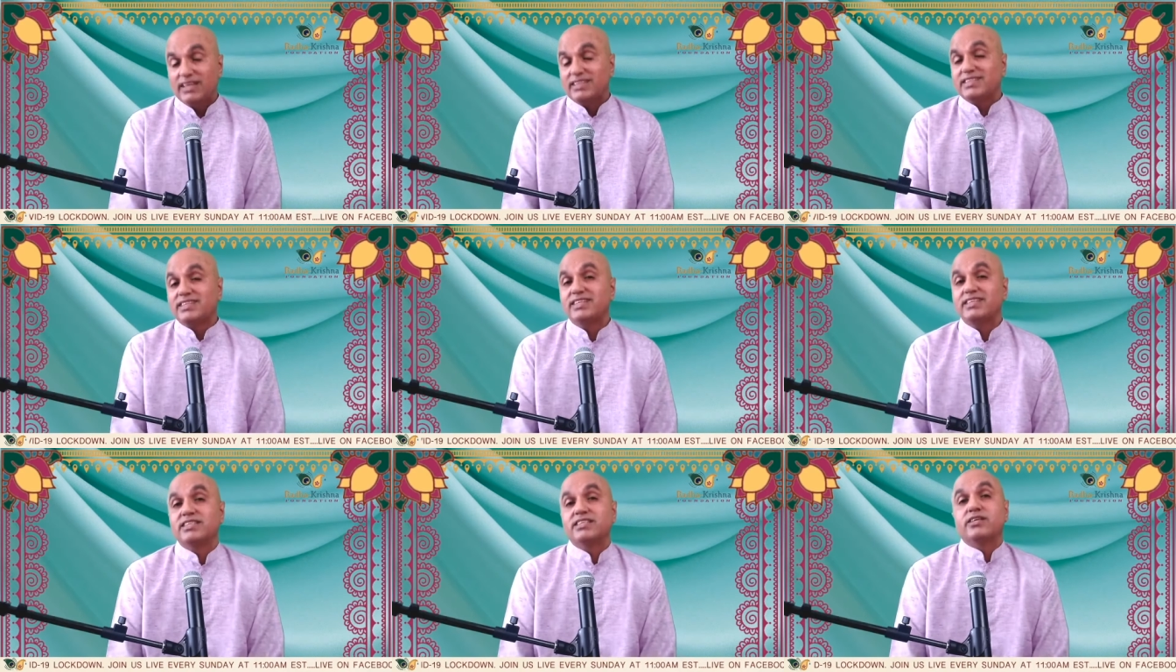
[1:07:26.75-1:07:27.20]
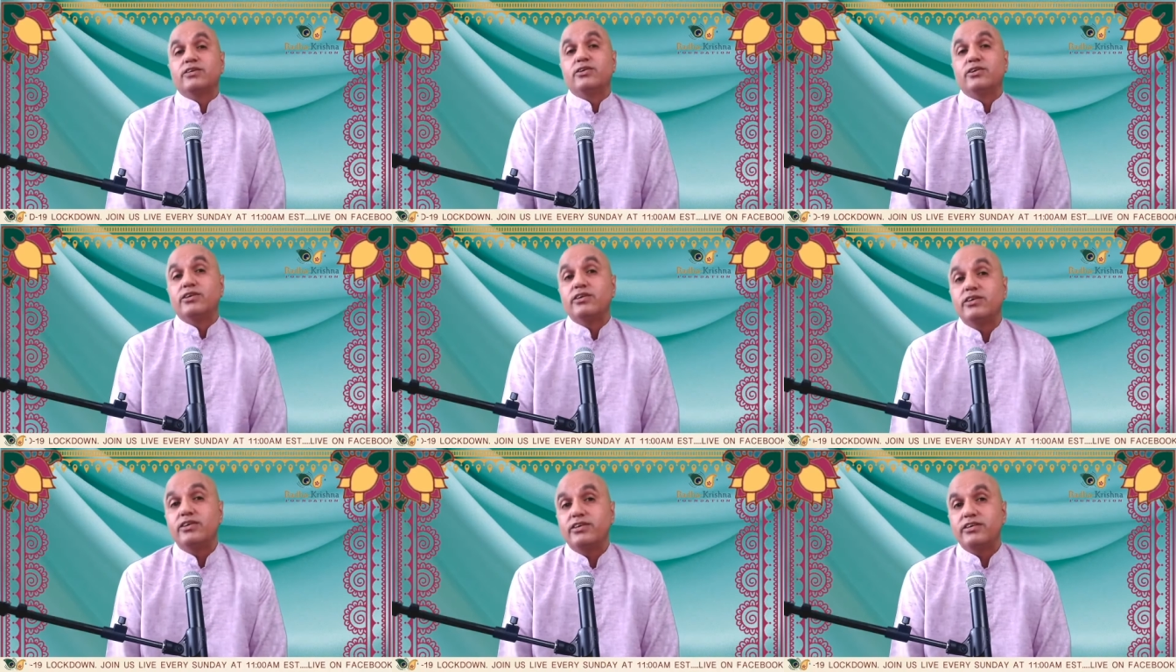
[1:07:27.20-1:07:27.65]

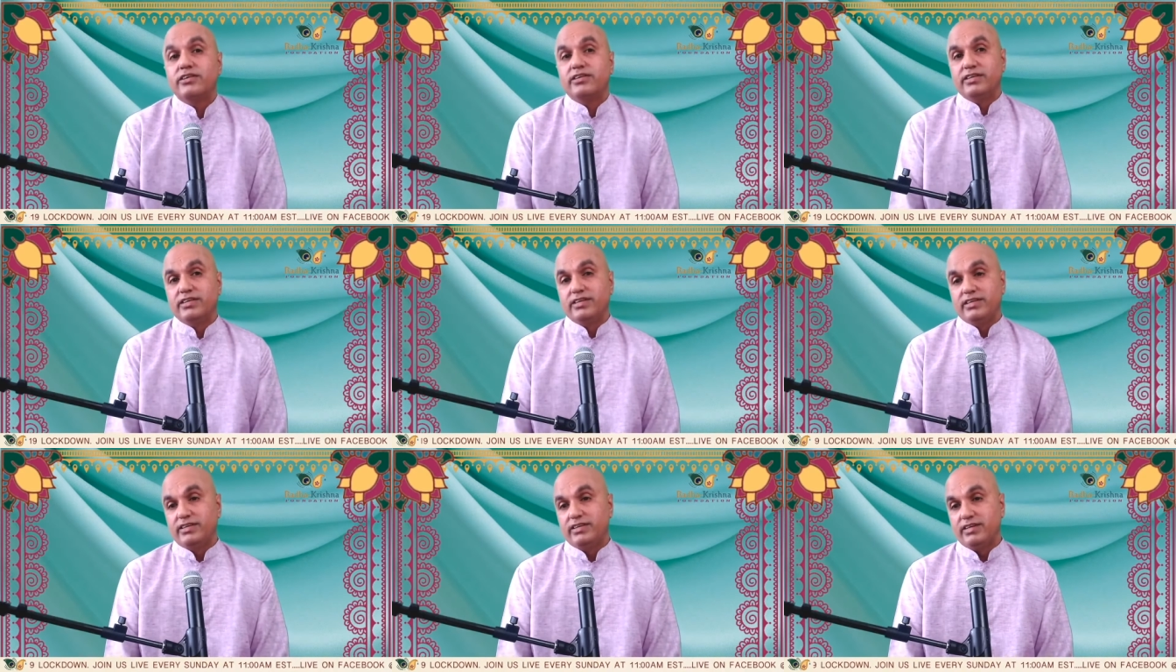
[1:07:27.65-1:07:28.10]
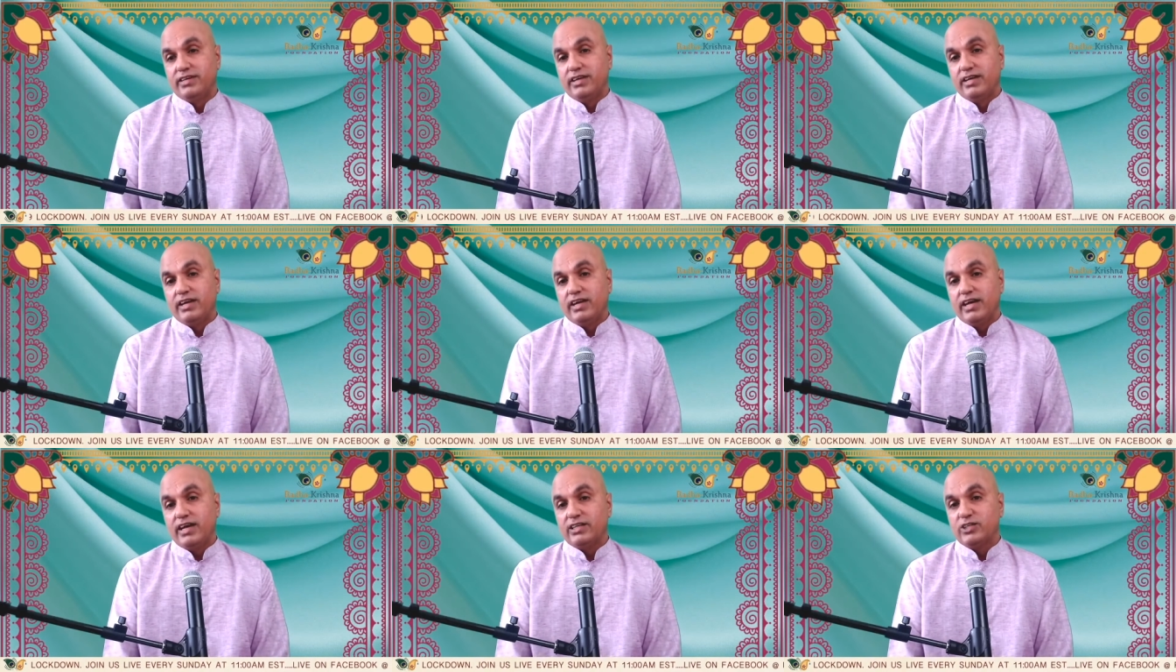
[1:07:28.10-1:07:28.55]
Blessings are earned.
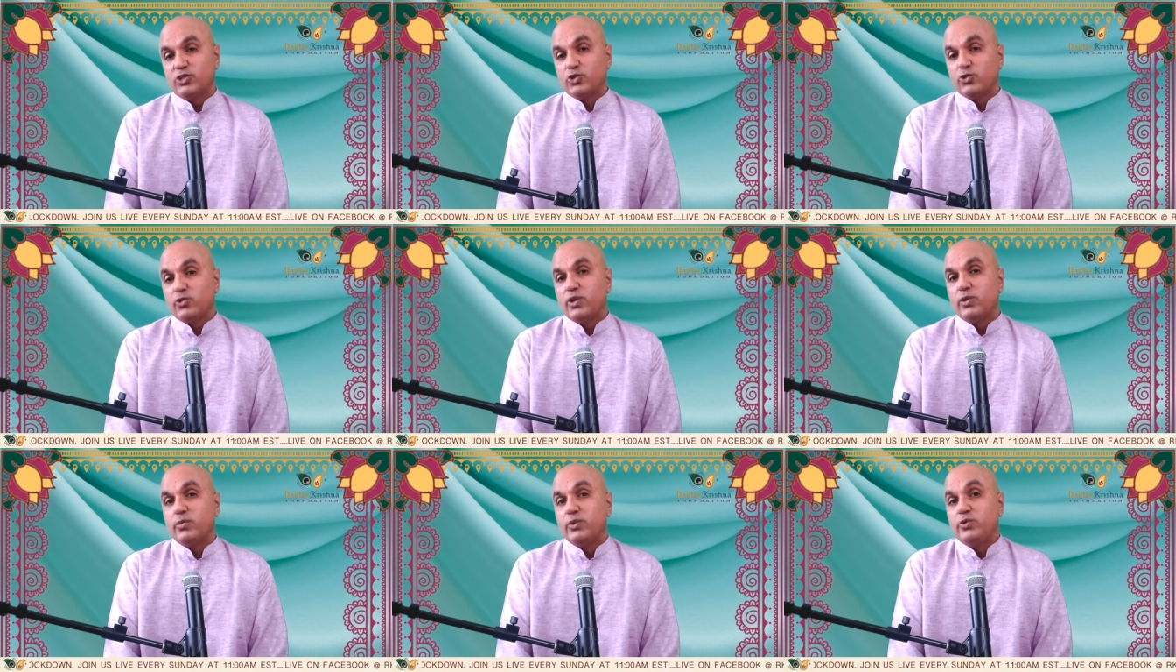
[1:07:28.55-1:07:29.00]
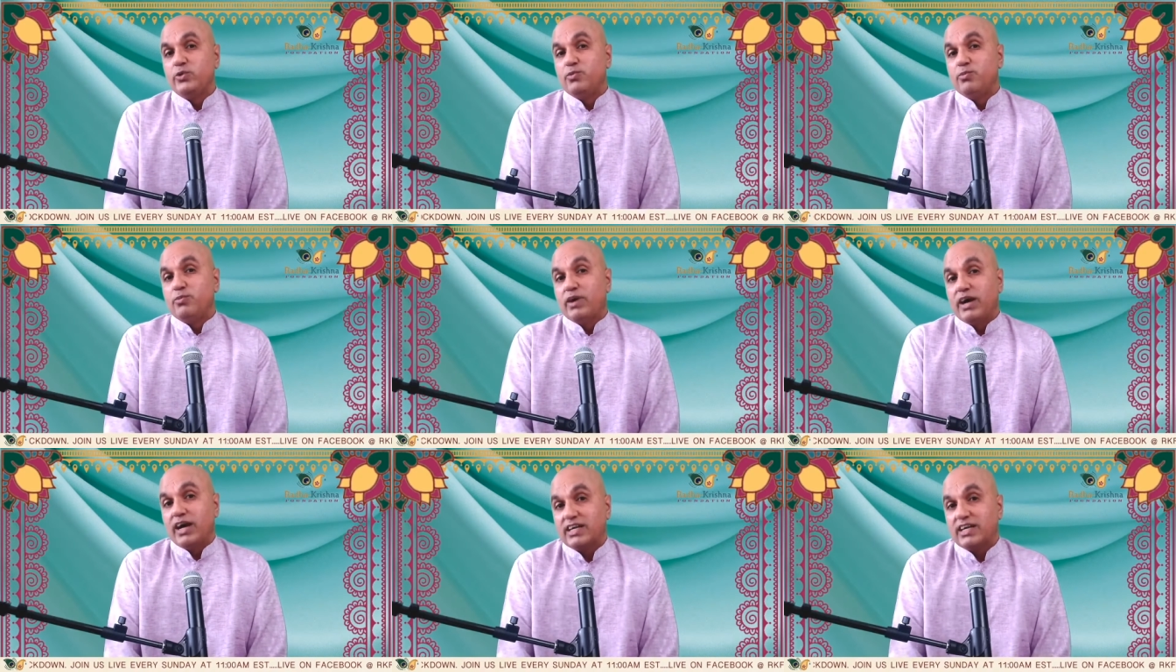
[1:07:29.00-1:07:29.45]
And so when
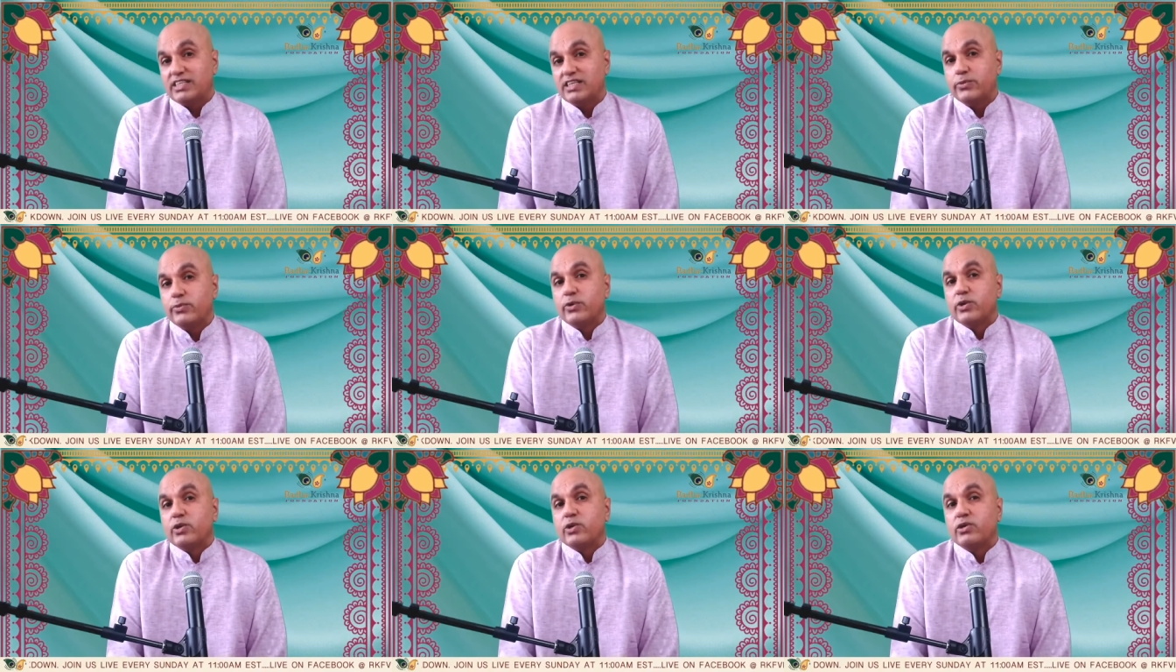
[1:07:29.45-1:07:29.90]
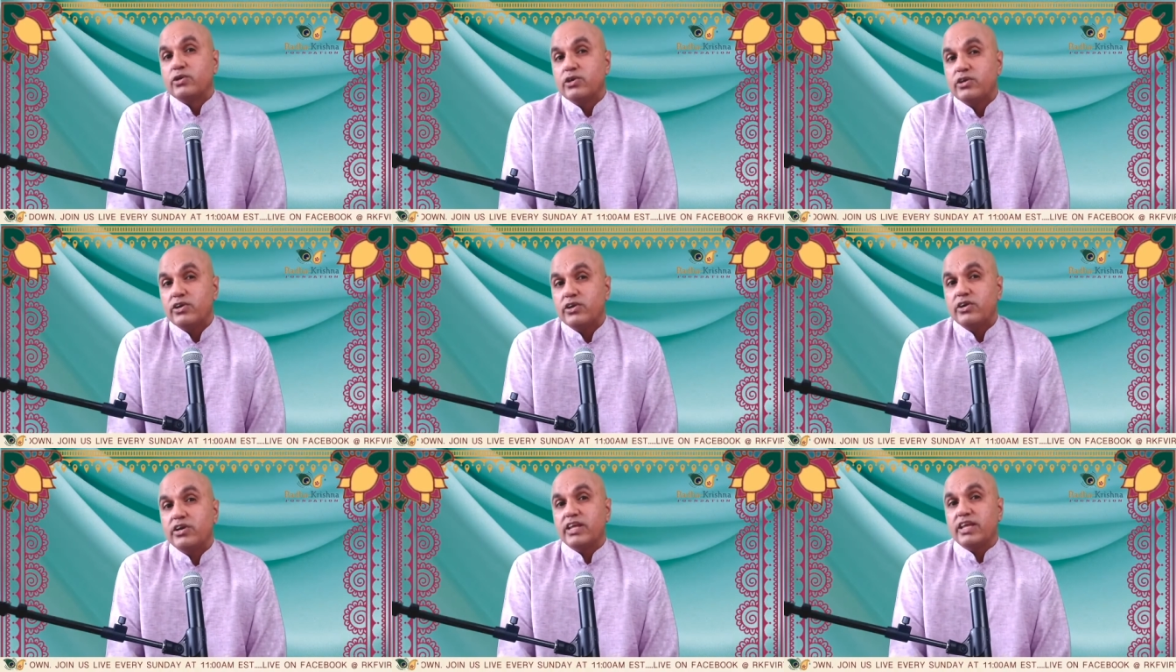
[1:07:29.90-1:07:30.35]
we do bhakti, we're
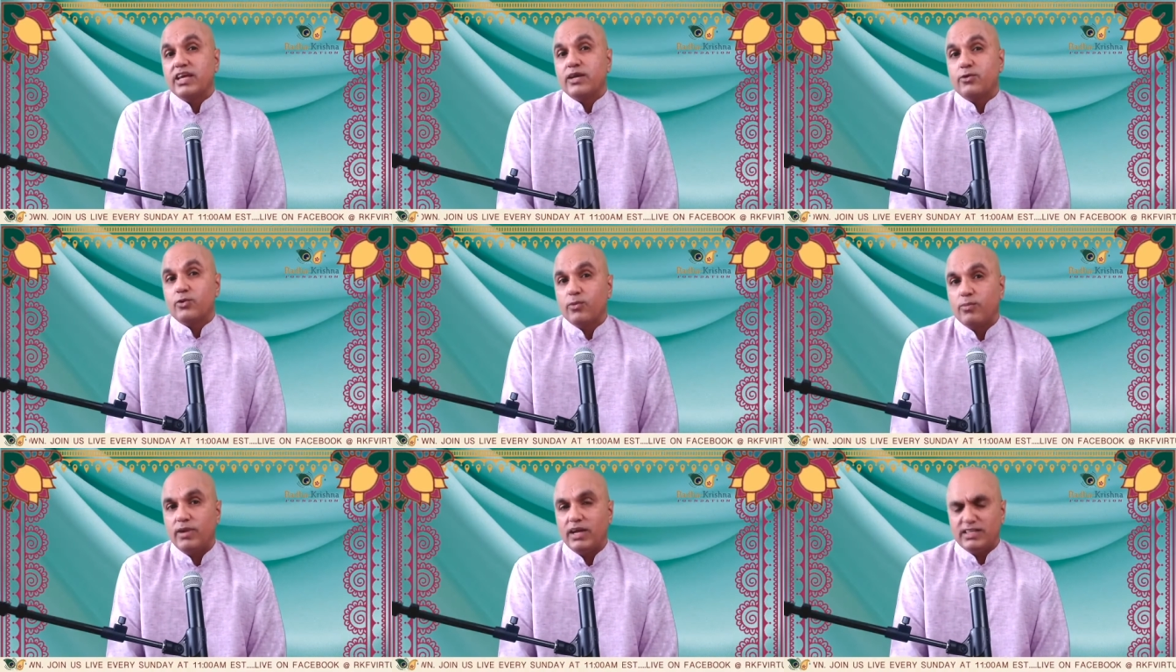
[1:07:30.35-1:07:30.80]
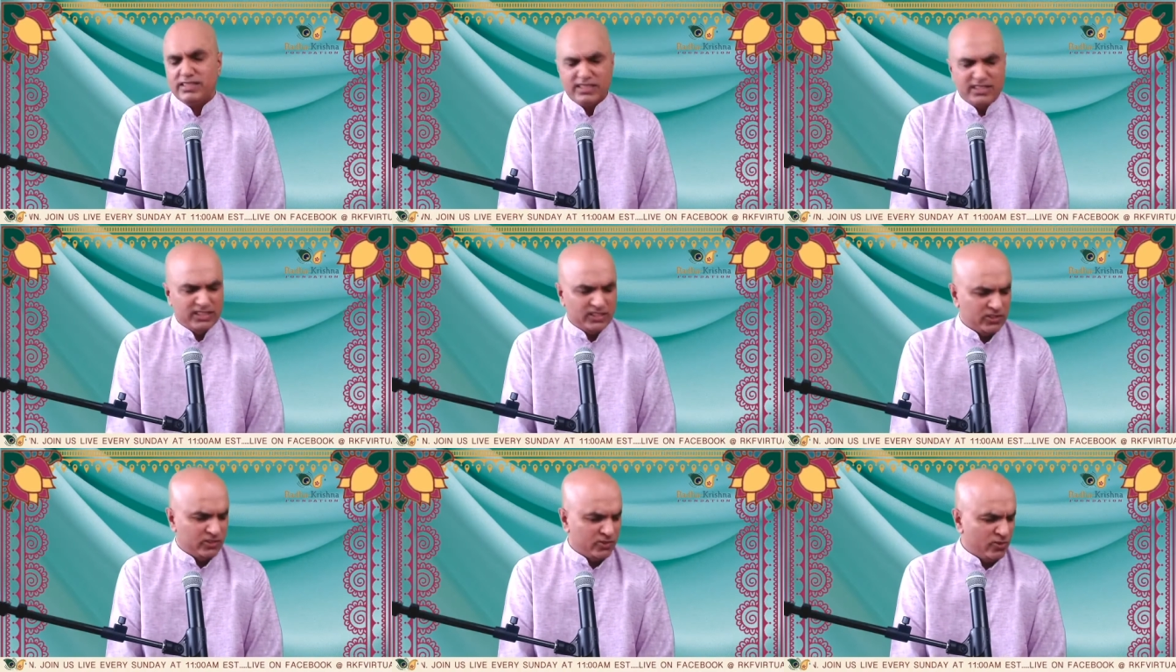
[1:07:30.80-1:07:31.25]
earning our
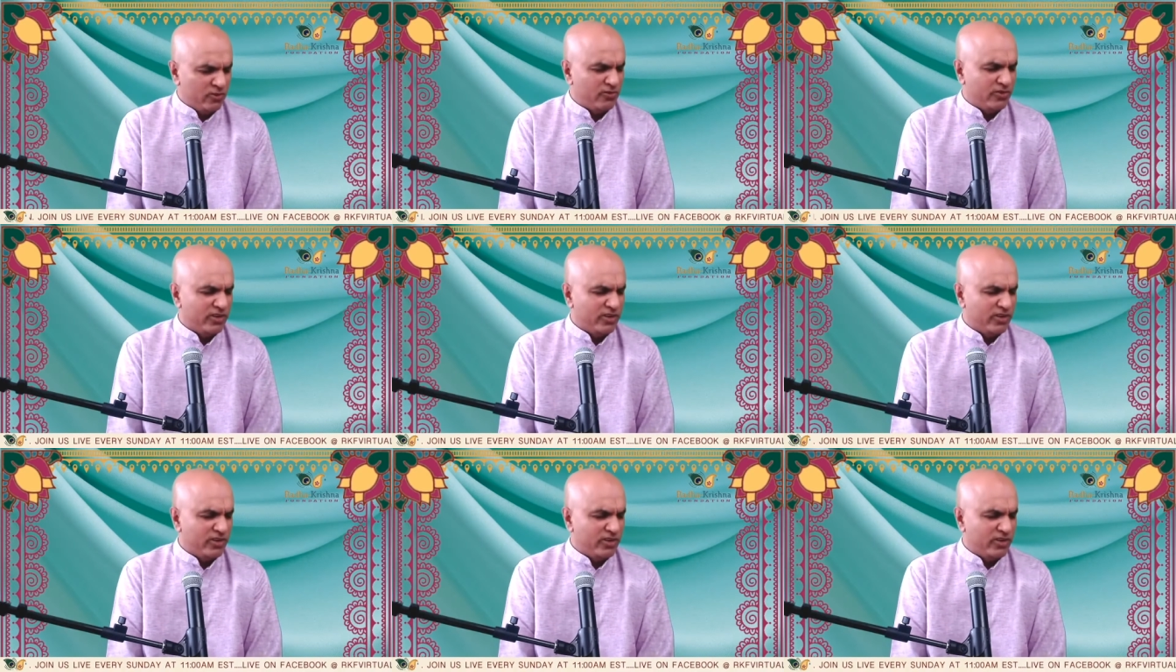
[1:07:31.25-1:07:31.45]
blessings.